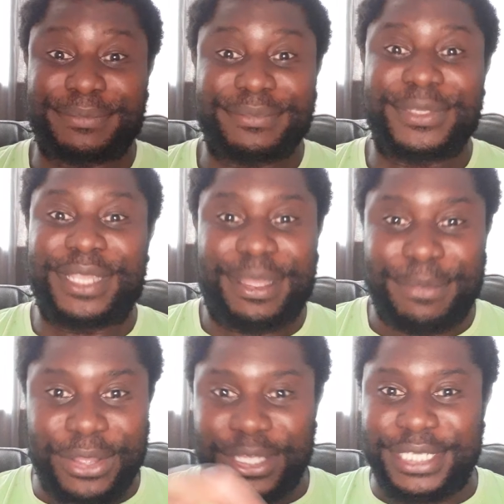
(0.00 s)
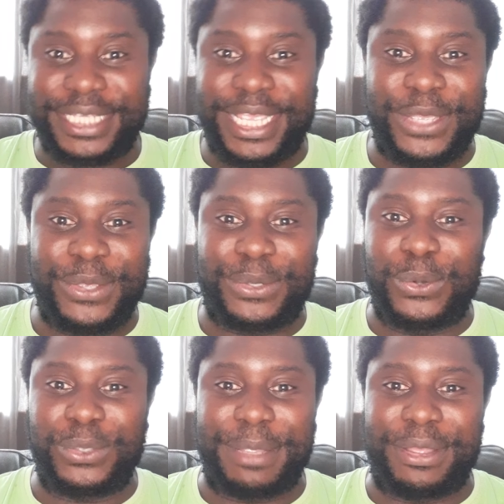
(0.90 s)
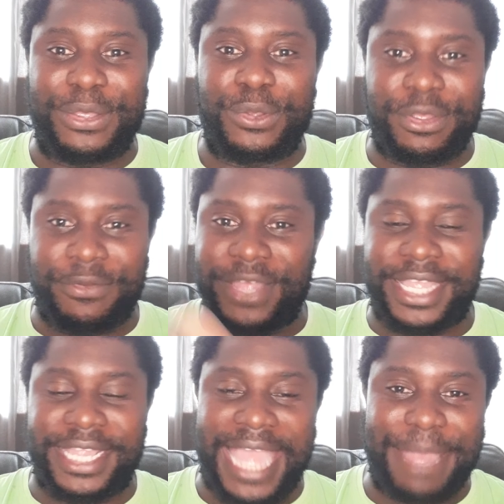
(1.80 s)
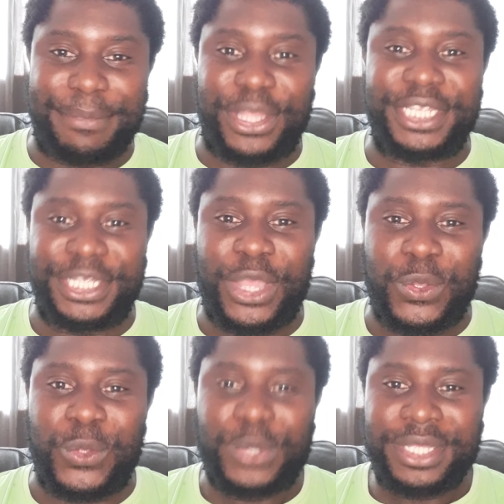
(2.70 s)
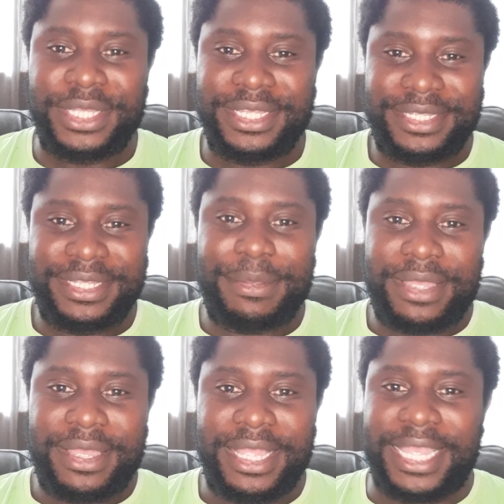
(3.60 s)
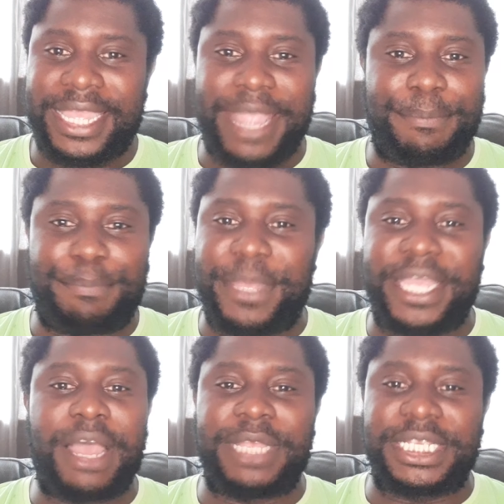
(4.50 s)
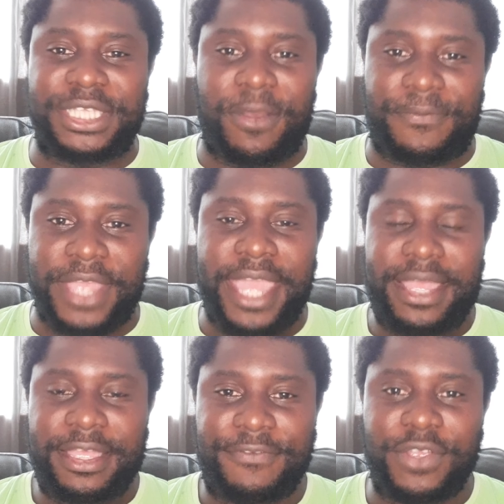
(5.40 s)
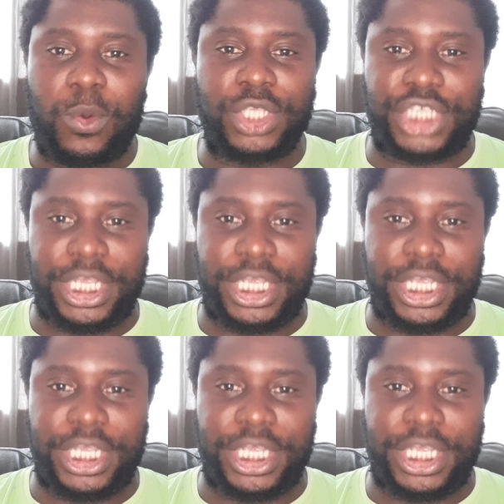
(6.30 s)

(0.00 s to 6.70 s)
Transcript: I'm not going to say who called it, who invented that, but you know who. And again, big up yourself, yeah, if you're watching.